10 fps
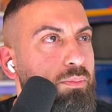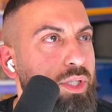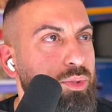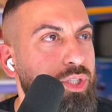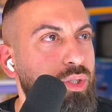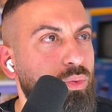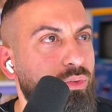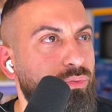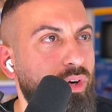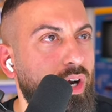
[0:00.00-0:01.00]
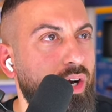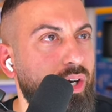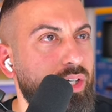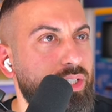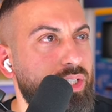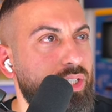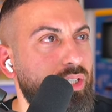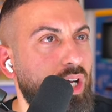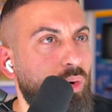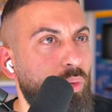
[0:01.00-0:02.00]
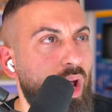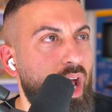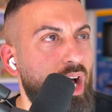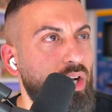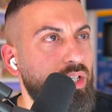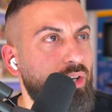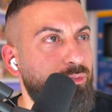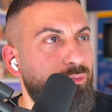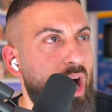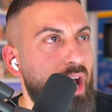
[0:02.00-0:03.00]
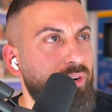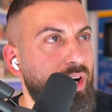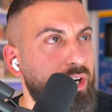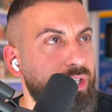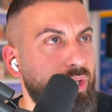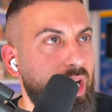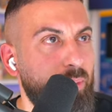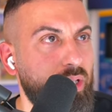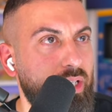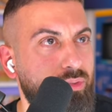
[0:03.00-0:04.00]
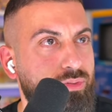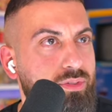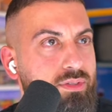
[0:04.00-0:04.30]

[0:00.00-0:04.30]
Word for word: Mewtwo reverse around 500, I believe.